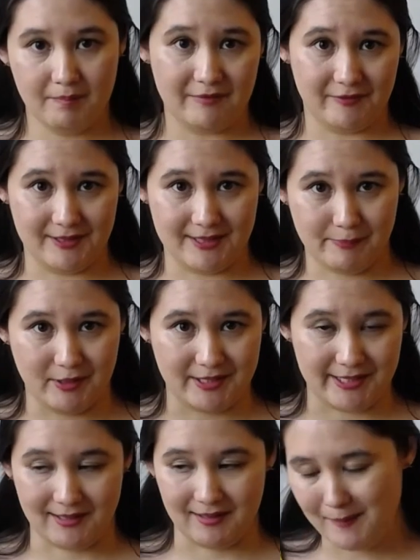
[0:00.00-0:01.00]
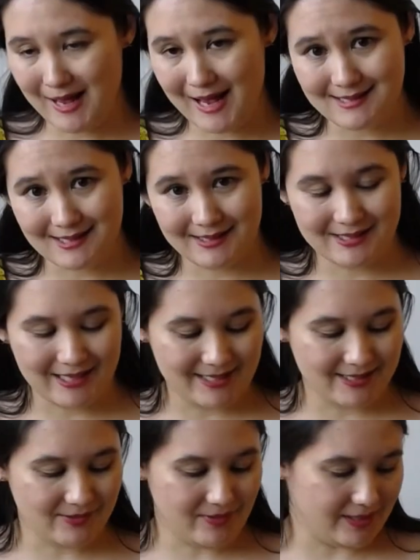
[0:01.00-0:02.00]
But for this particular passage, I
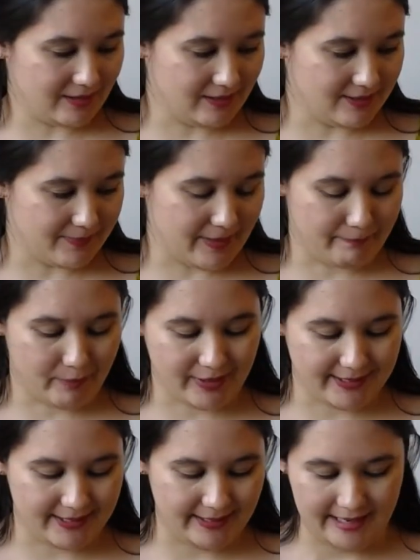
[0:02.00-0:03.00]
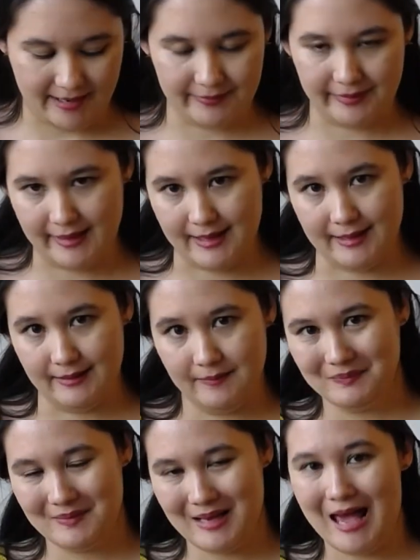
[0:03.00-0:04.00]
just want to close by pointing out that
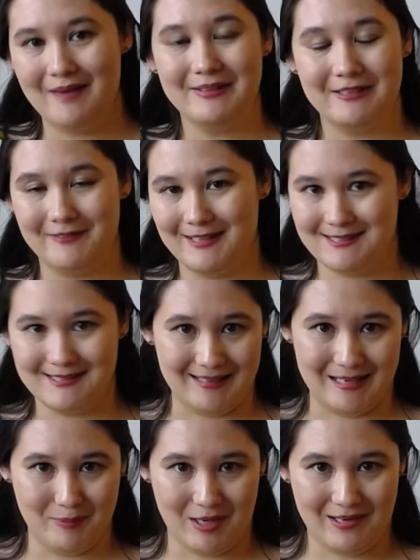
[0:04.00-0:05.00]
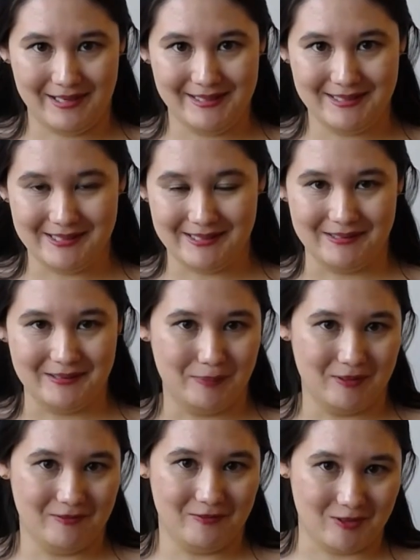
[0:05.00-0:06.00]
having a fancy library to
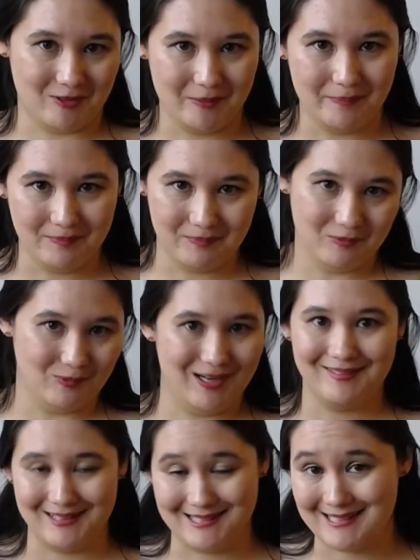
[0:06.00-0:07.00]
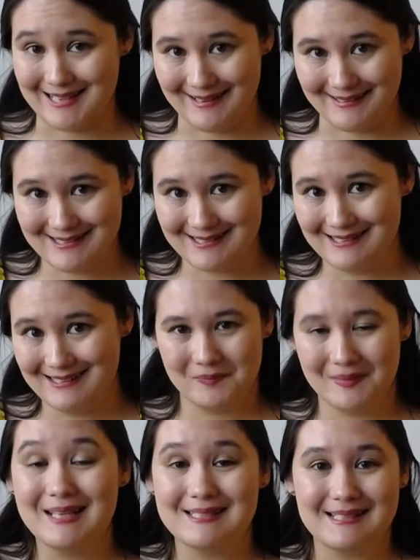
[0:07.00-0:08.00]
perform wealth and status
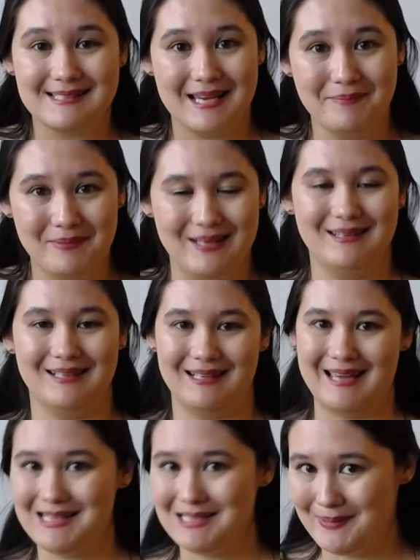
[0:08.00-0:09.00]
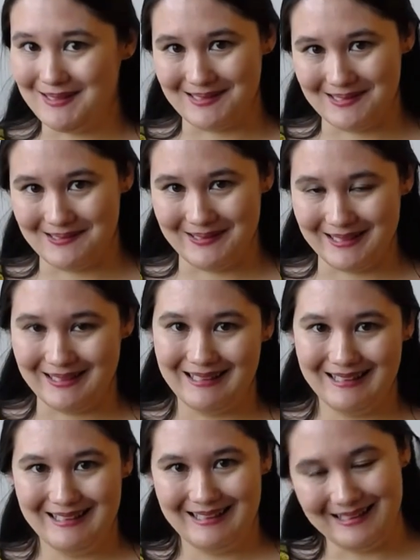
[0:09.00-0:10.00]
is the same thing that Gatsby is doing
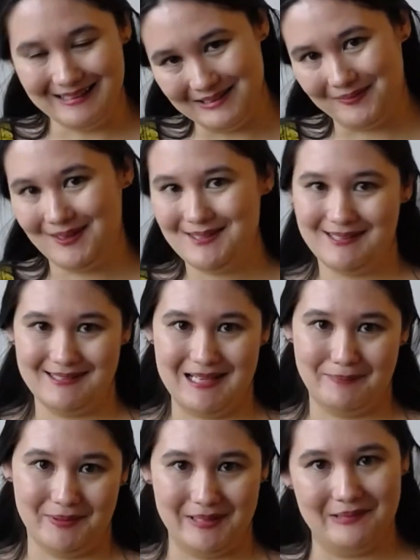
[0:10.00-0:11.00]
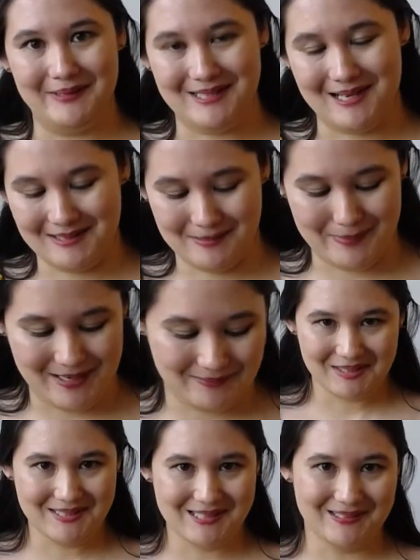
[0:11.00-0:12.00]
in the first example that we talked about.
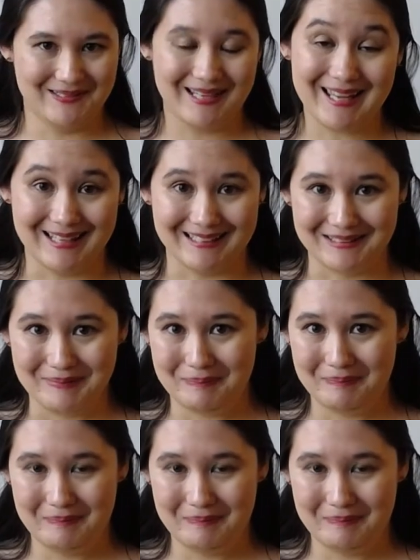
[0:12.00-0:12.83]
So again,